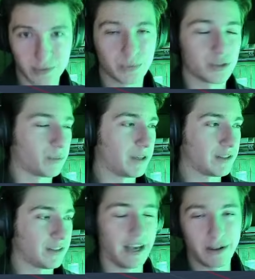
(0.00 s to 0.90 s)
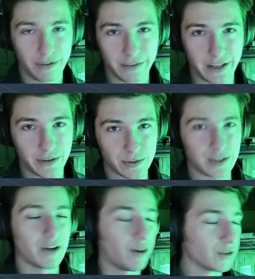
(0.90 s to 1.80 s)
which are basically elevators
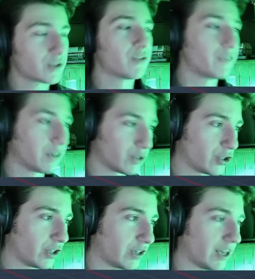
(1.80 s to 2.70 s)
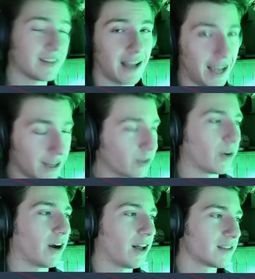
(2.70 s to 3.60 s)
that also function as
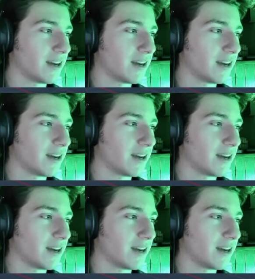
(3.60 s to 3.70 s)
ailerons,